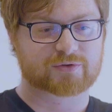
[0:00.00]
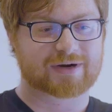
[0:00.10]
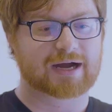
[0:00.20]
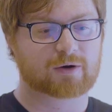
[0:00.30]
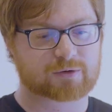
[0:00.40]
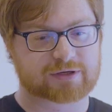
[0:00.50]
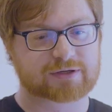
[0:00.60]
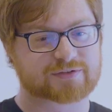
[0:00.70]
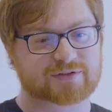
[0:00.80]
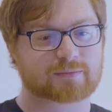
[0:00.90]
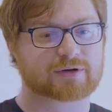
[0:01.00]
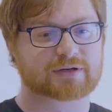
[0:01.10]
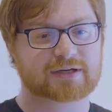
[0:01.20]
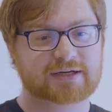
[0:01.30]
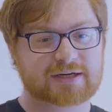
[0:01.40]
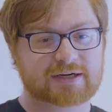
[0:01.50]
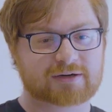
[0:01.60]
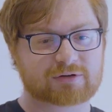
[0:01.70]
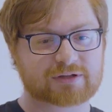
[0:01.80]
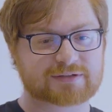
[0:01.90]
or how can someone
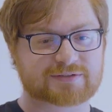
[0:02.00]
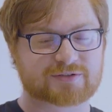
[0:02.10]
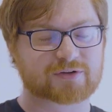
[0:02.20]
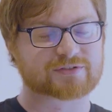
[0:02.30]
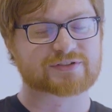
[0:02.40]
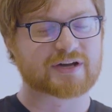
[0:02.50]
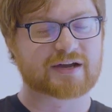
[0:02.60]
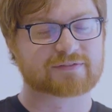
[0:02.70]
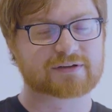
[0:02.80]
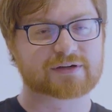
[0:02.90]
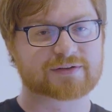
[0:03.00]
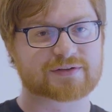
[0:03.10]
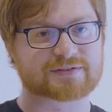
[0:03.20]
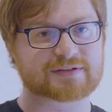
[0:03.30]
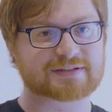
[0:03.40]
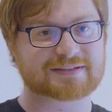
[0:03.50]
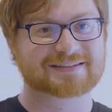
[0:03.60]
really start to dive in on this thing?